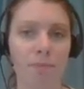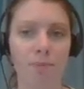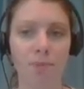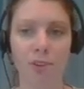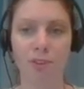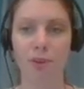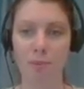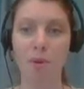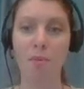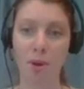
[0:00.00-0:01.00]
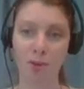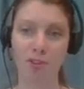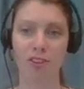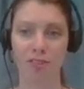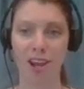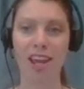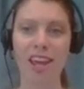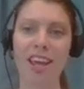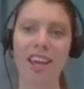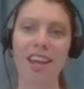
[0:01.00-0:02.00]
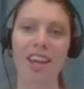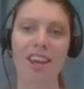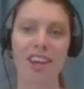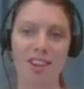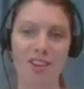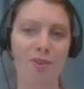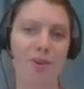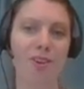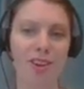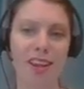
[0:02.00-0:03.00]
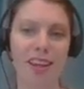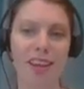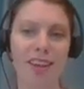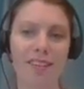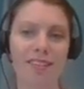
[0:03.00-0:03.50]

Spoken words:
So a promotion, right? You ordered this,